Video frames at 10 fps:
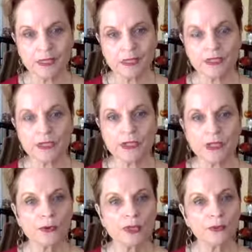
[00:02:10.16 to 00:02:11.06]

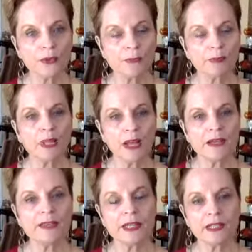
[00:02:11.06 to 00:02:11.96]
So if we apply
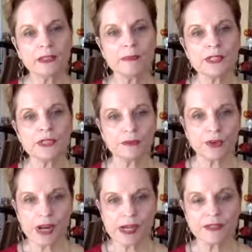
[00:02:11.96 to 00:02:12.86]
the elements of
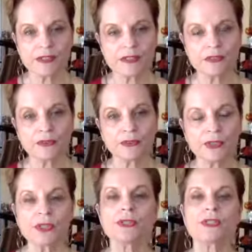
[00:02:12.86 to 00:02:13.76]
GRACE, the
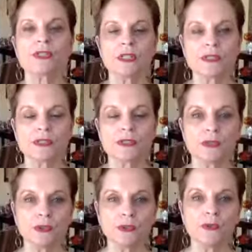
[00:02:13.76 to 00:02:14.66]
first is
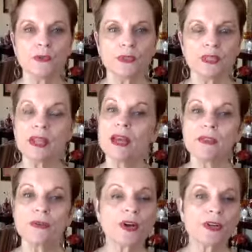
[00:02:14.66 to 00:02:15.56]
to
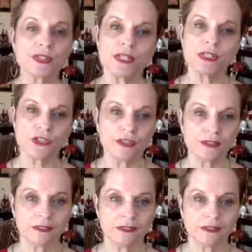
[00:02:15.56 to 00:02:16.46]
gather our
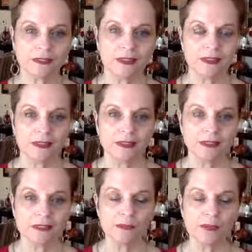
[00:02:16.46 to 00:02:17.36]
attention,
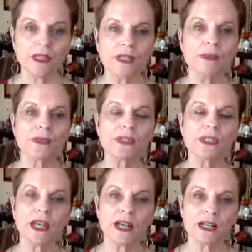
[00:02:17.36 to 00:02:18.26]
to be able
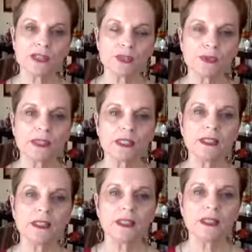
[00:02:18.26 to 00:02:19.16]
to
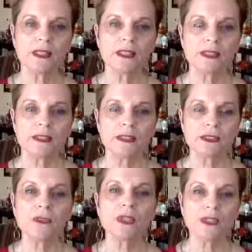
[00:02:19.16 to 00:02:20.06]
actually
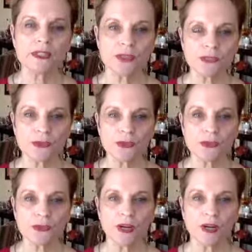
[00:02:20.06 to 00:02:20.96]
tune
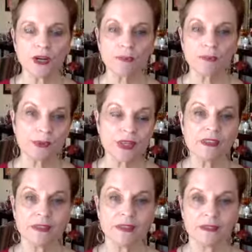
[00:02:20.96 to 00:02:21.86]
into our
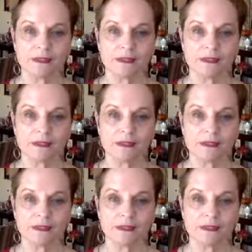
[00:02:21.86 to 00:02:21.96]
breathing,